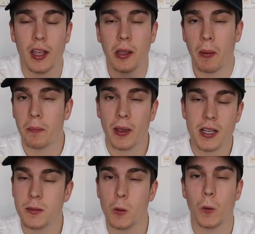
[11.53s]
You might be
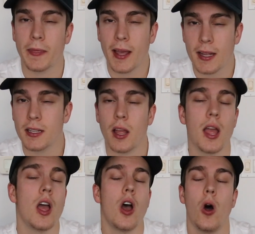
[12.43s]
asking me what that
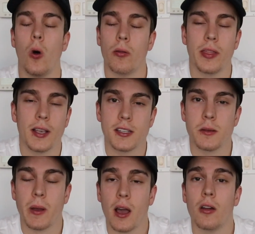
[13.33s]
whole thing is
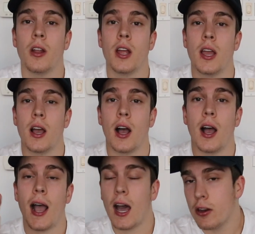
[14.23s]
about.
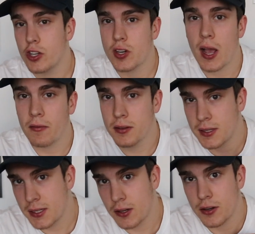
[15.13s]
How to Travel is
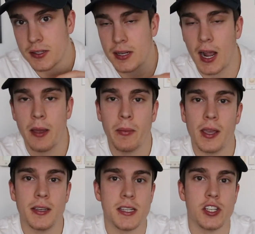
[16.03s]
a series that I
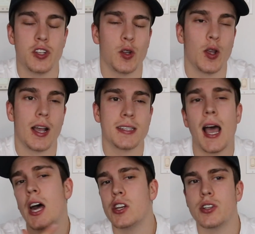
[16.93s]
made teaching you guys
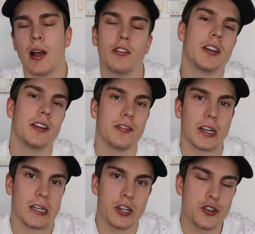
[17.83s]
how to travel to
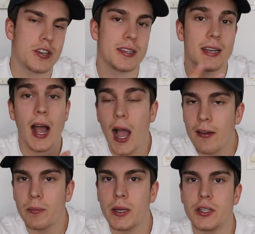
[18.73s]
different countries that
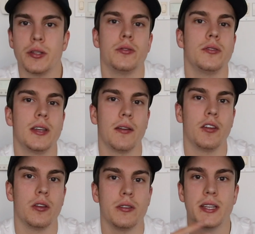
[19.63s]
I've been to,
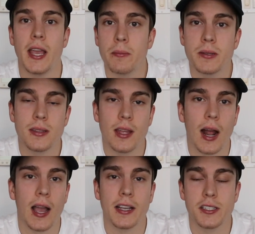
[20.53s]
giving you tips that
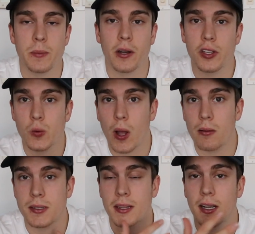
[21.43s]
I experienced while I
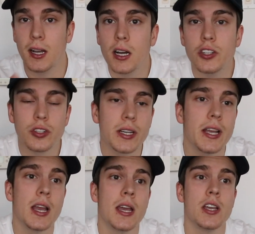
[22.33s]
was in the country,
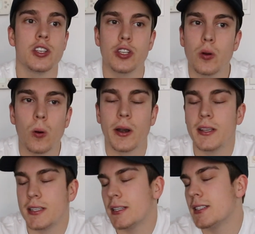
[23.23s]

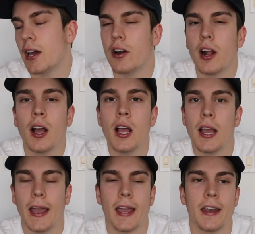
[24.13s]
stories, etc.
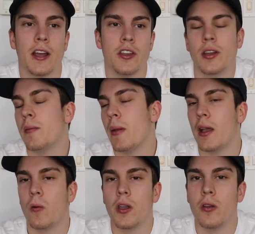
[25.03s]
And you can
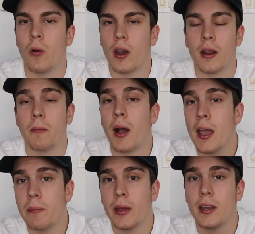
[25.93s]
make what you want out of my
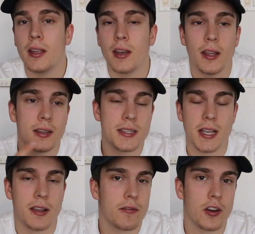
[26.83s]
opinion and
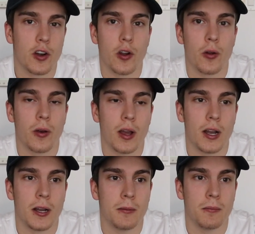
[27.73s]
take it for your
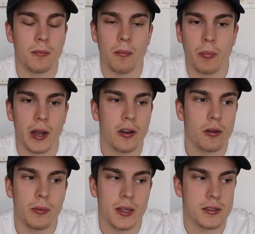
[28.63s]
own. By
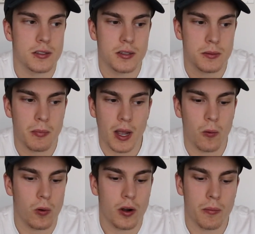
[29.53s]
no means does my
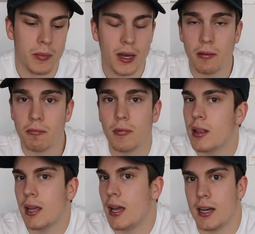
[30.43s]
word mean
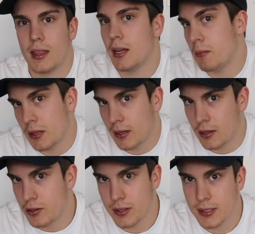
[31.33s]
really anything about the
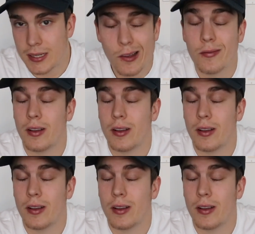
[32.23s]
country itself.